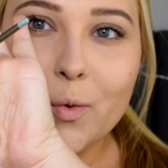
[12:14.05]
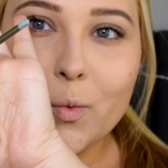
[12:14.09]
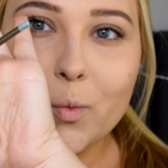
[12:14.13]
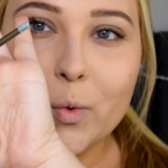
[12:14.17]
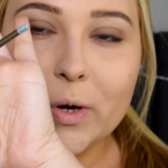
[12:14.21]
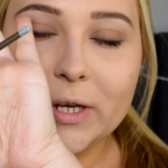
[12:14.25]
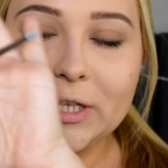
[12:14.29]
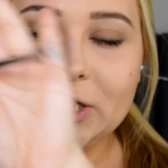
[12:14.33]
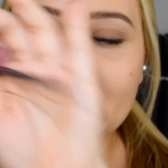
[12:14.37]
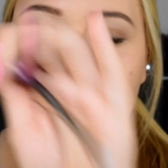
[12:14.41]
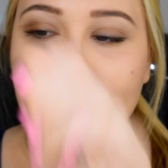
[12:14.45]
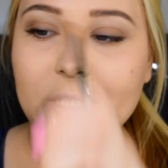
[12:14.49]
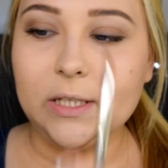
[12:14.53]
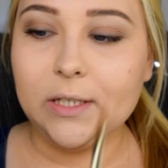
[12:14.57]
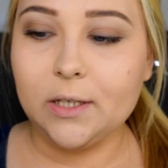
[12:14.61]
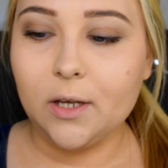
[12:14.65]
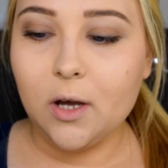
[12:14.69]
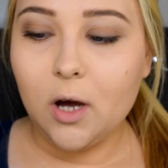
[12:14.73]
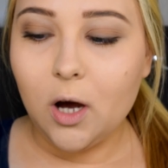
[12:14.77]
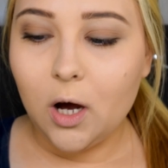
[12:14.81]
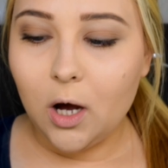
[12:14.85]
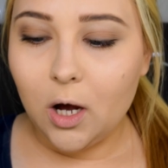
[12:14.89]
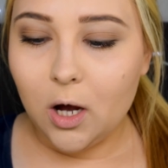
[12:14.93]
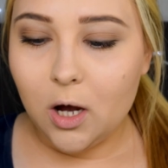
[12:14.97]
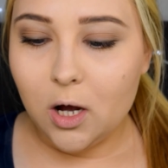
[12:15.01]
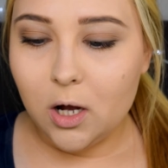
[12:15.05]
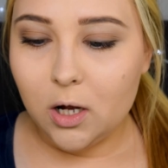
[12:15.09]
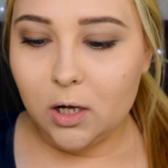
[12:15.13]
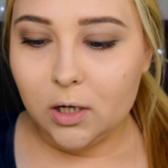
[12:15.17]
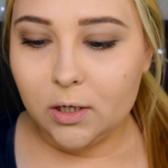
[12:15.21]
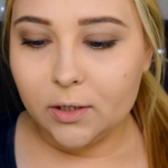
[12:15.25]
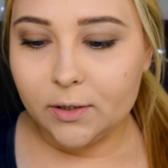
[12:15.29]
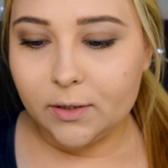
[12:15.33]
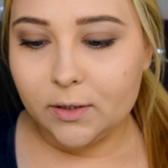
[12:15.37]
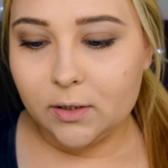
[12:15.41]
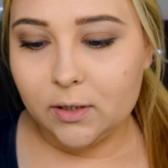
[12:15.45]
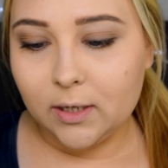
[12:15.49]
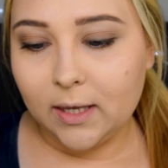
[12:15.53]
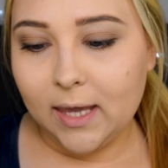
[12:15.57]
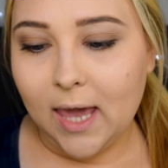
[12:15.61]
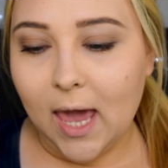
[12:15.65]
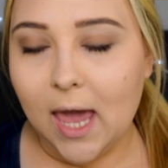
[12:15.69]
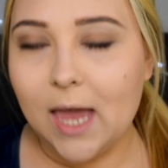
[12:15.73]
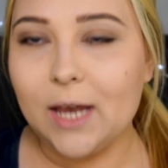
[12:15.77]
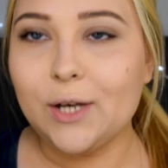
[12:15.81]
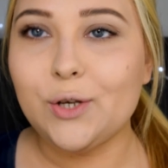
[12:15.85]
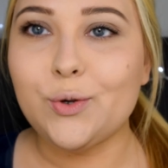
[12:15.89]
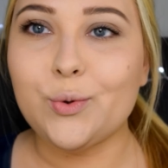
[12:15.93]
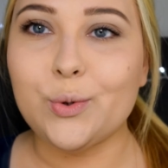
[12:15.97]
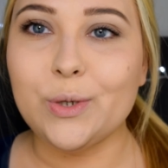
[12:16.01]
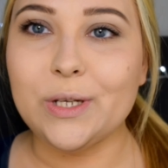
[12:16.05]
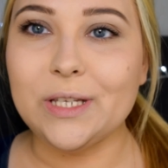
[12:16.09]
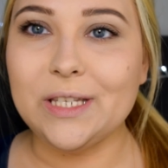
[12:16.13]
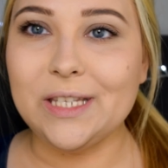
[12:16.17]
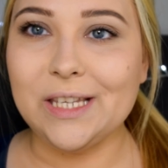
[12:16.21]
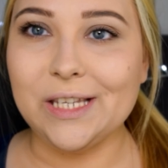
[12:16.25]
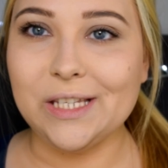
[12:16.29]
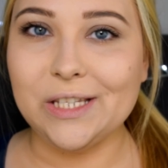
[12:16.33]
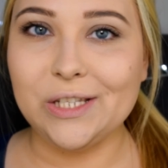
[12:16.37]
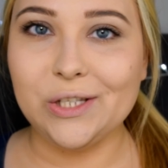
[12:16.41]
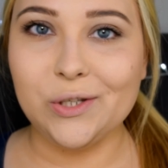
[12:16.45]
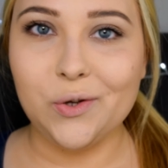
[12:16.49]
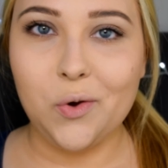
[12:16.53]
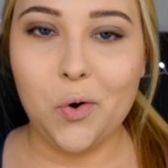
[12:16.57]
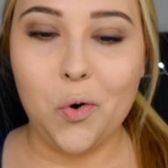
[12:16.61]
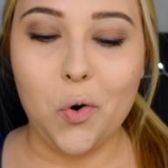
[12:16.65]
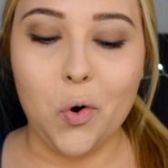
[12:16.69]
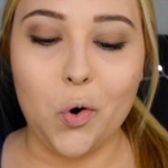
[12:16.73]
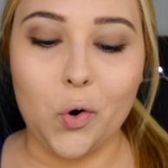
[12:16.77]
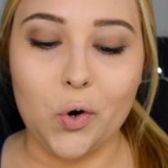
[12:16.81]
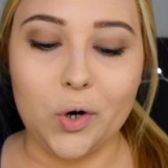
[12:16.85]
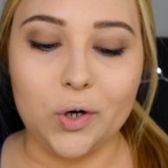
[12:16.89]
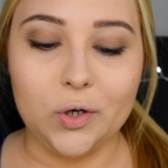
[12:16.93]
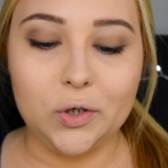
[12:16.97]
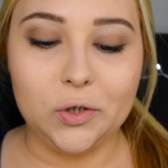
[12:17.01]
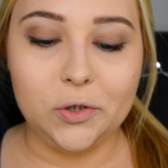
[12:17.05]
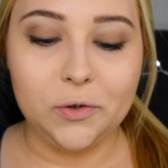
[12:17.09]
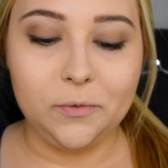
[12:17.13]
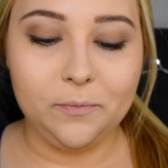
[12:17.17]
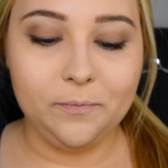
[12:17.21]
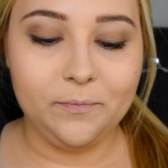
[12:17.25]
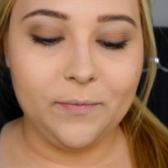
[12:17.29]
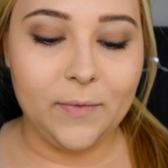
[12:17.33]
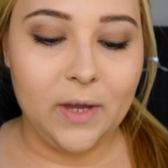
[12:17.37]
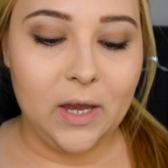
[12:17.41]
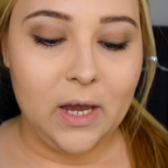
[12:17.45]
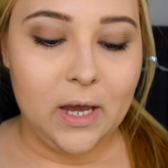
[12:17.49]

which is called Can't Resist Coral.